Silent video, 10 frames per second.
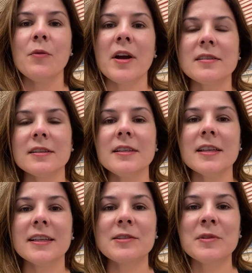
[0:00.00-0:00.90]
Hey
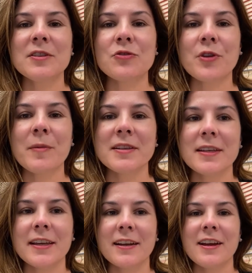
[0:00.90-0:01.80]
Westland, it's Mrs.
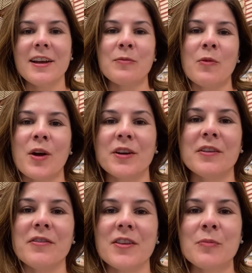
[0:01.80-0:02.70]
Tramontana. I'm one
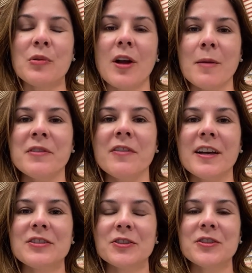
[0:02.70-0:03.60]
of the prom
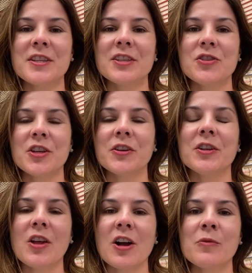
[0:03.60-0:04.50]
advisors this year
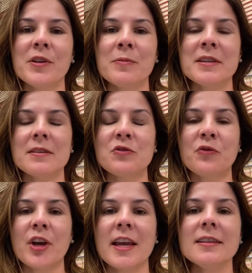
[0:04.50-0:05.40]
along with Mrs.
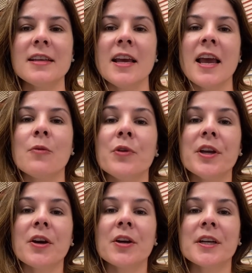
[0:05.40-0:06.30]
Fraze, and
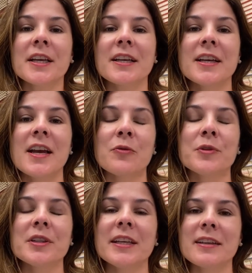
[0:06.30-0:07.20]
we are
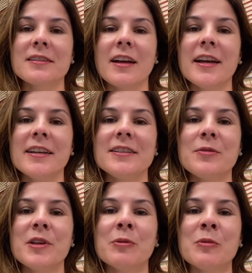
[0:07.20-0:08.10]
really excited
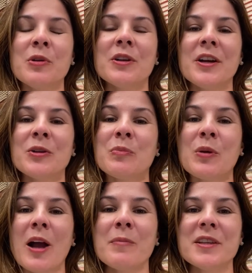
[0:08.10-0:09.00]
to be able to put on a
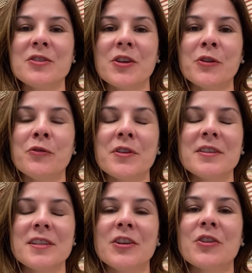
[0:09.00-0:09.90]
prom this year for
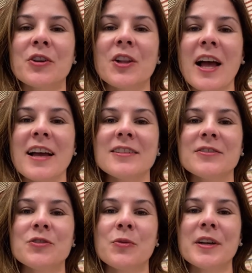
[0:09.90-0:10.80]
the senior class
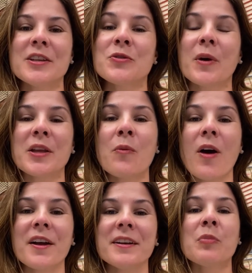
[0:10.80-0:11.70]
of
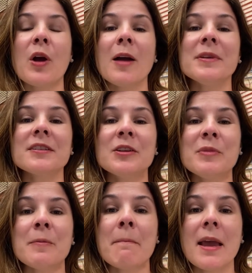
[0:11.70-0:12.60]
2021. Prom is gonna
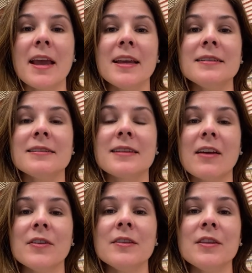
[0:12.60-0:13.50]
be May
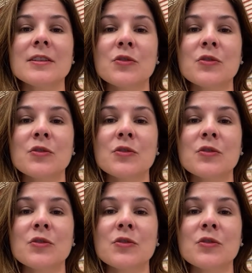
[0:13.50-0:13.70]
7th.